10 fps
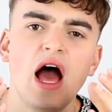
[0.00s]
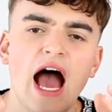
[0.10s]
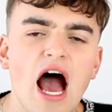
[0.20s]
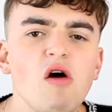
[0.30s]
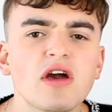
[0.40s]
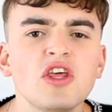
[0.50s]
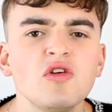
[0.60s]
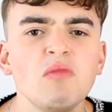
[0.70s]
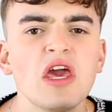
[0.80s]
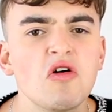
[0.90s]
How can
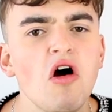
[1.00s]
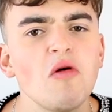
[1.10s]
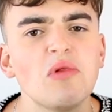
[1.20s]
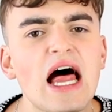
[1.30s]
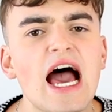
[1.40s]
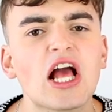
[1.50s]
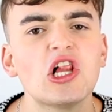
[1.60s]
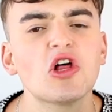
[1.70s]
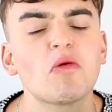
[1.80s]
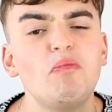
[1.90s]
you make all black
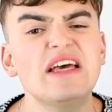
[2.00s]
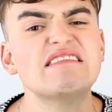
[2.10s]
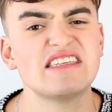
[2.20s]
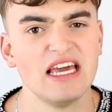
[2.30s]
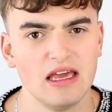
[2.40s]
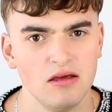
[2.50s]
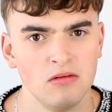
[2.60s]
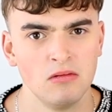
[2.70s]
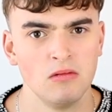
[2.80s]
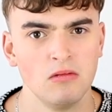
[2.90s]
look busy?
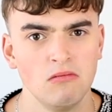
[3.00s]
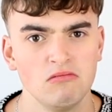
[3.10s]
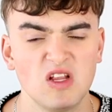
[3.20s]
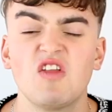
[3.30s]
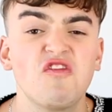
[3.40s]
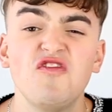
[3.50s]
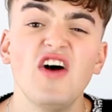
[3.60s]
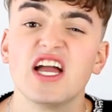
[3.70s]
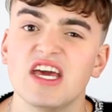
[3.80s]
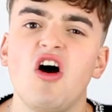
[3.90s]
That's
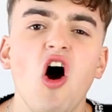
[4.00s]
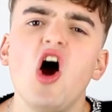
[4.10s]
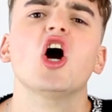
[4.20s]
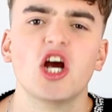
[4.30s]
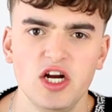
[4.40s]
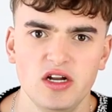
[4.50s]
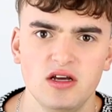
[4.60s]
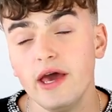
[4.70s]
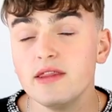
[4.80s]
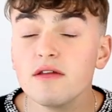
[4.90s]
fucking hard.
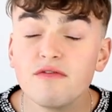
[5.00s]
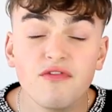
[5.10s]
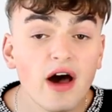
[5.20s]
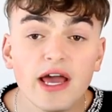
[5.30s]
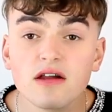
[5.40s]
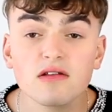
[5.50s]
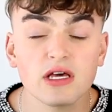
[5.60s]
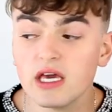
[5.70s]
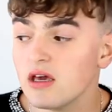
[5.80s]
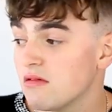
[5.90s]
And then
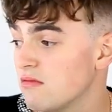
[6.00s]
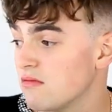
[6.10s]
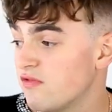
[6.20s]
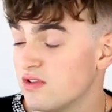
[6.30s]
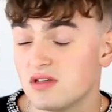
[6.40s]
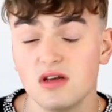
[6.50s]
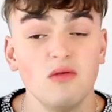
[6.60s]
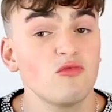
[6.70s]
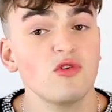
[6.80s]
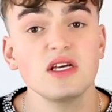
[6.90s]
finally, for
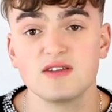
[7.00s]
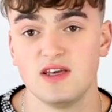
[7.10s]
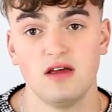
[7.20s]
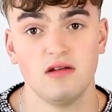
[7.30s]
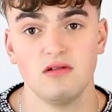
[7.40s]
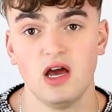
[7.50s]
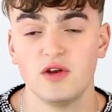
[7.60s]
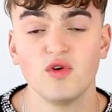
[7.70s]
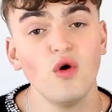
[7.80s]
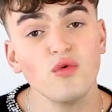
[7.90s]
some reason, I
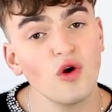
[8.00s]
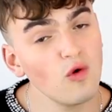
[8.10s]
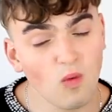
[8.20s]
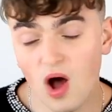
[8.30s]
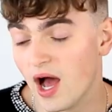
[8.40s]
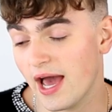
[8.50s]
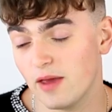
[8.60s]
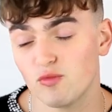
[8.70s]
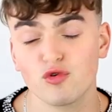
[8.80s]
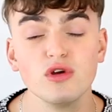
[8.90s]
don't know
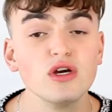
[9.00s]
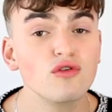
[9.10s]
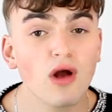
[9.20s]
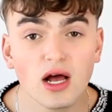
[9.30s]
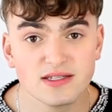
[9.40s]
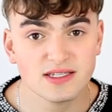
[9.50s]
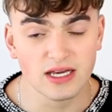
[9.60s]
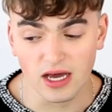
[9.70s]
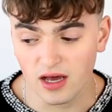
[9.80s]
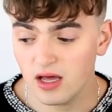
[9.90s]
why, Maria
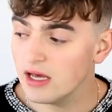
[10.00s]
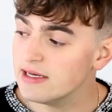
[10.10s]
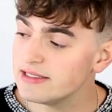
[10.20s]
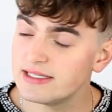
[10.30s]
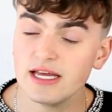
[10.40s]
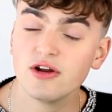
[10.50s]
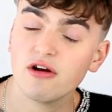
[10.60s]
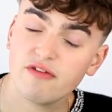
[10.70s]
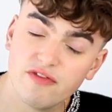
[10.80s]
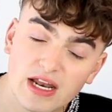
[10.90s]
Grazia sent
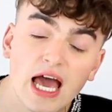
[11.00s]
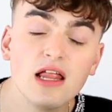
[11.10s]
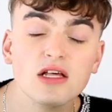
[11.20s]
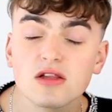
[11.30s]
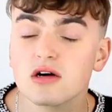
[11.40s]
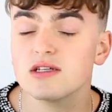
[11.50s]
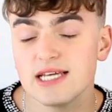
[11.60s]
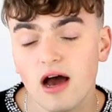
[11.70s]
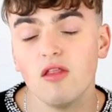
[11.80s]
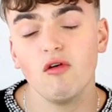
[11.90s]
her finale look
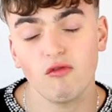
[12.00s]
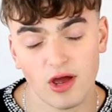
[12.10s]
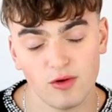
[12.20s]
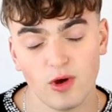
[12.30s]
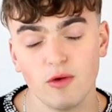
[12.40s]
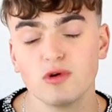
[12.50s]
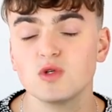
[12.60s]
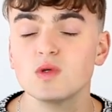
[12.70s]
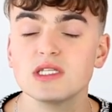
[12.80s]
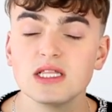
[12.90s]
down the runway,
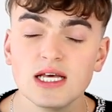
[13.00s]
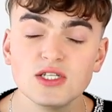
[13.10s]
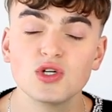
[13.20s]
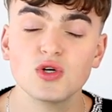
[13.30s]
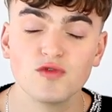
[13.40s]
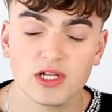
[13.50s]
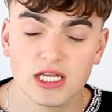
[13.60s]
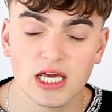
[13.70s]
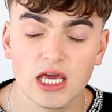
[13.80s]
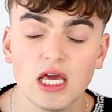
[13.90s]
which was
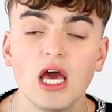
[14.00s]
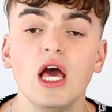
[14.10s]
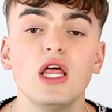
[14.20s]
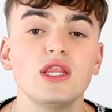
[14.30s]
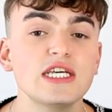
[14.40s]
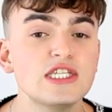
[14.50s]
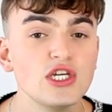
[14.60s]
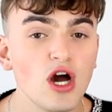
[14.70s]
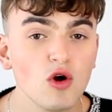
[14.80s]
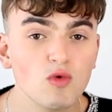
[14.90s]
literally this
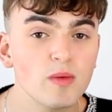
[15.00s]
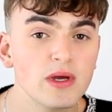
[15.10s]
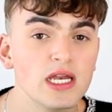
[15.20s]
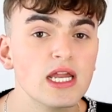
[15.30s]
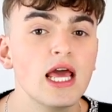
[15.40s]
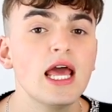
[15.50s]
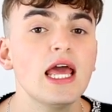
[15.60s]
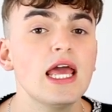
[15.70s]
young woman